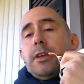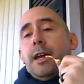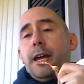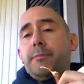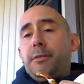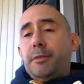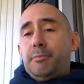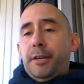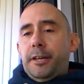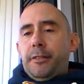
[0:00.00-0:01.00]
They happened to
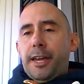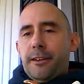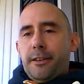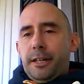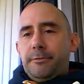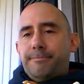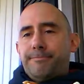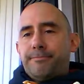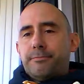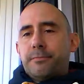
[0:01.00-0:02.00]
be playing that night
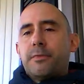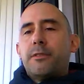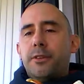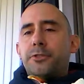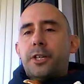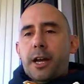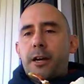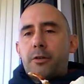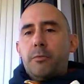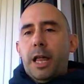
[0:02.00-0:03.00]
the
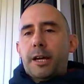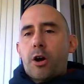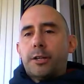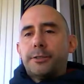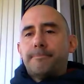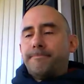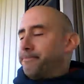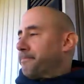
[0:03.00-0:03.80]
Chicago Blackhawks.